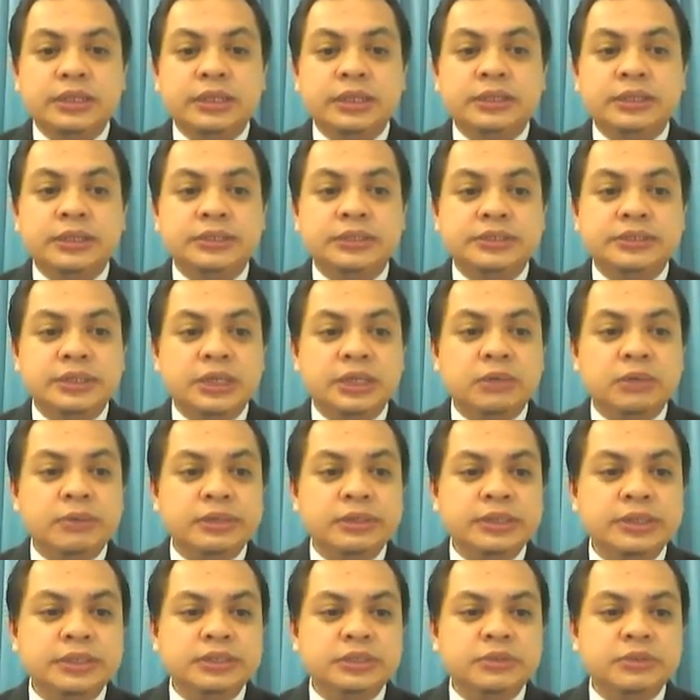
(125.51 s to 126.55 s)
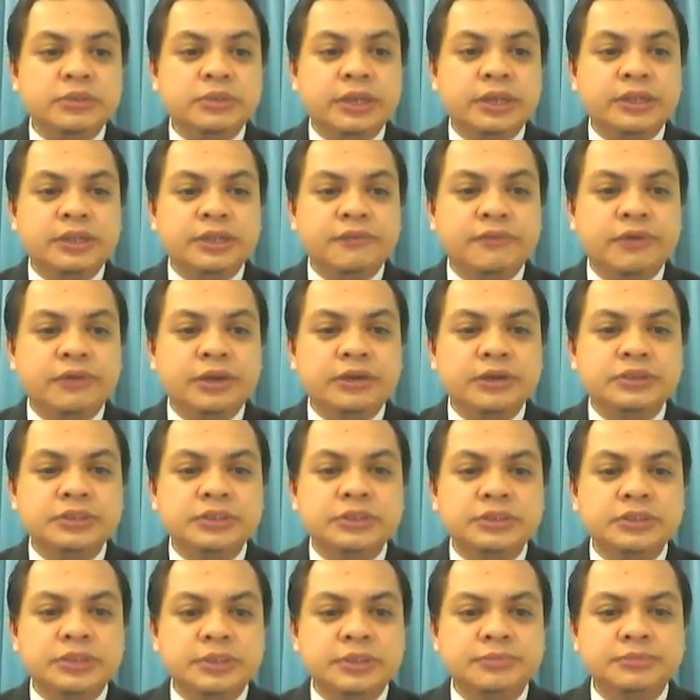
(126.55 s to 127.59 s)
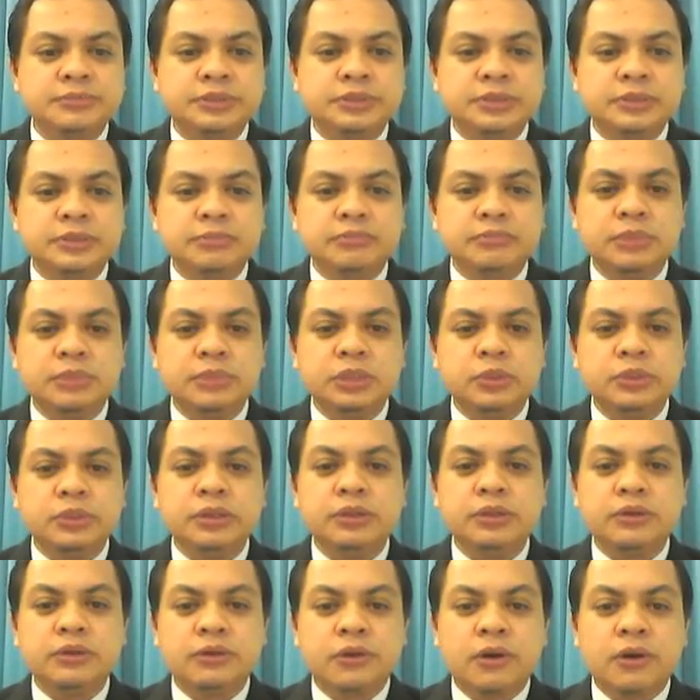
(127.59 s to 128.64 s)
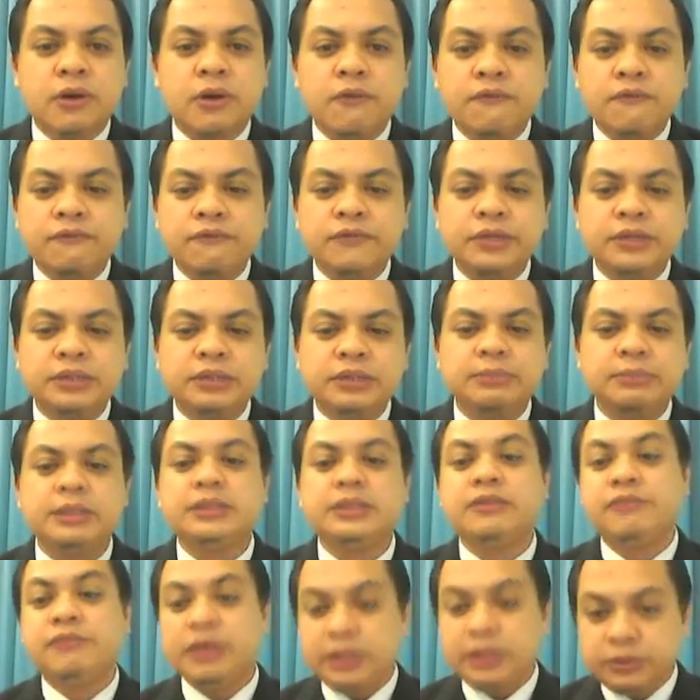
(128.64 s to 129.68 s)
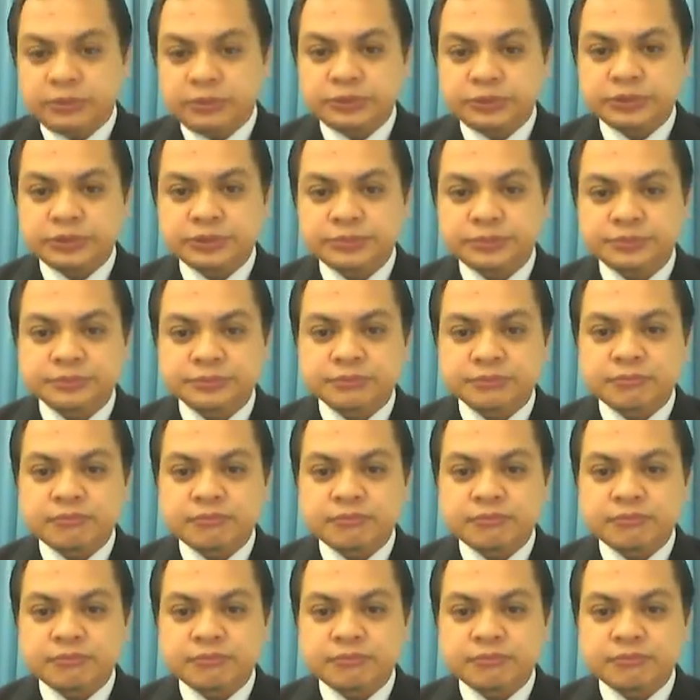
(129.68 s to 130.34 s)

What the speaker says: and the second one is to identify relationships between comfortability values